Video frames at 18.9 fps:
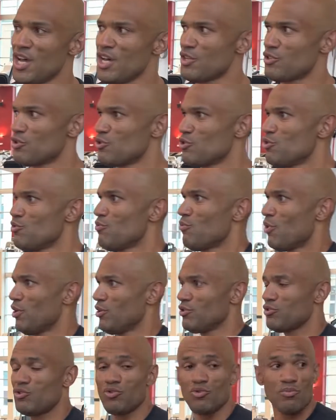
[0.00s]
So you
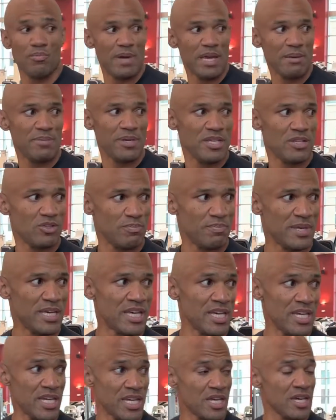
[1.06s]
want to, maybe in the
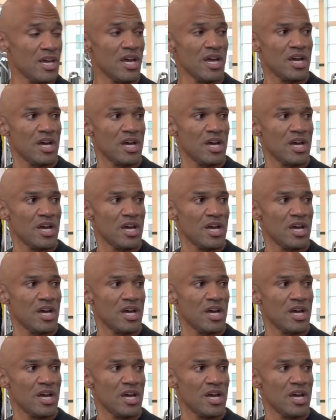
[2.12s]
beginning,